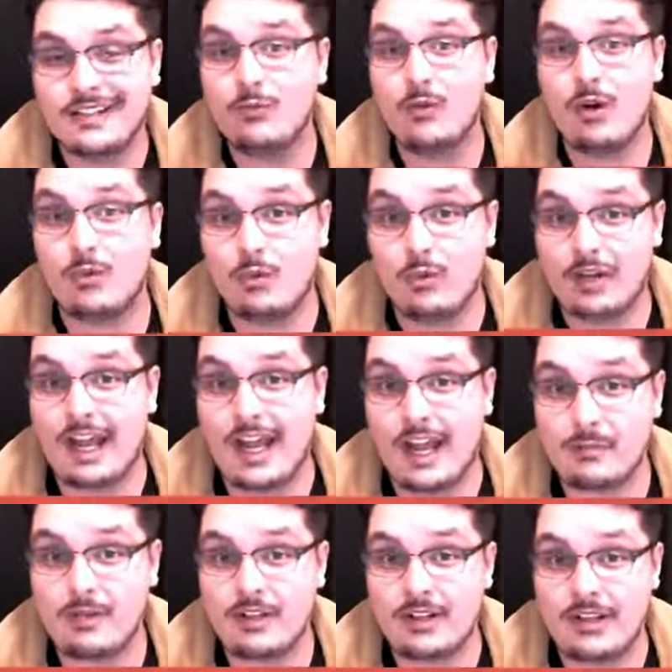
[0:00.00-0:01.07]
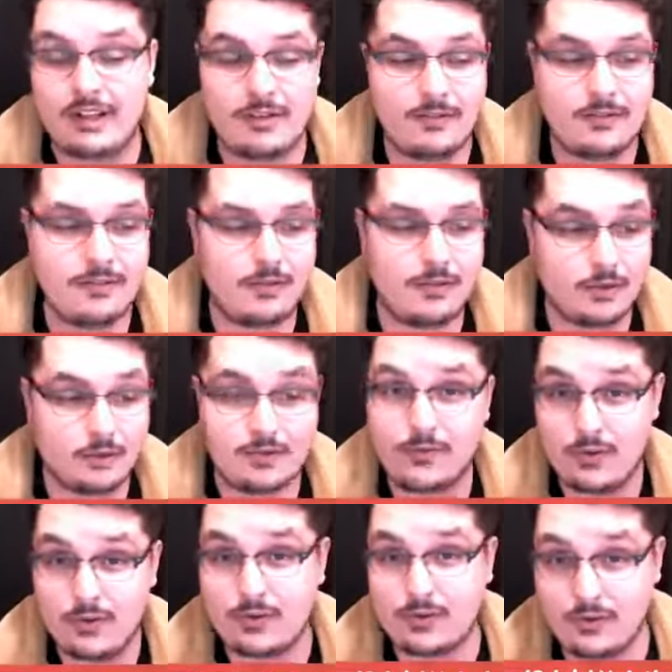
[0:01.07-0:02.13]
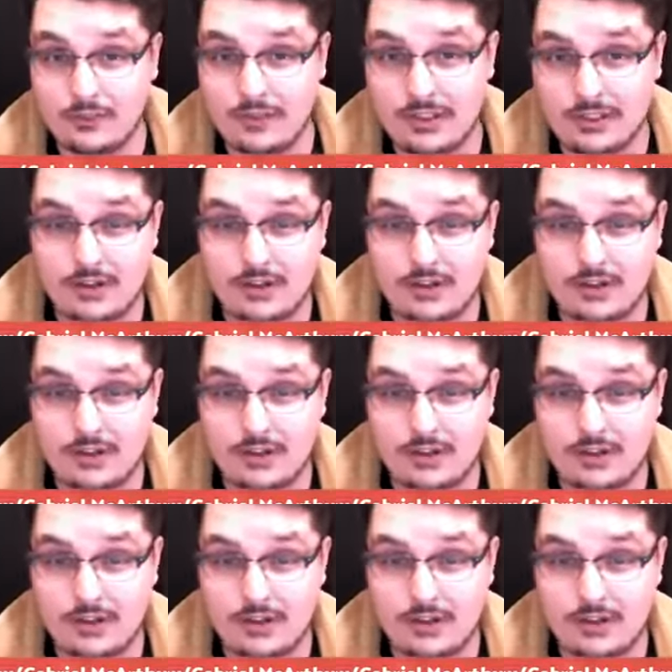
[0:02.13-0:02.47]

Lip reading: what would happen if those folks who fled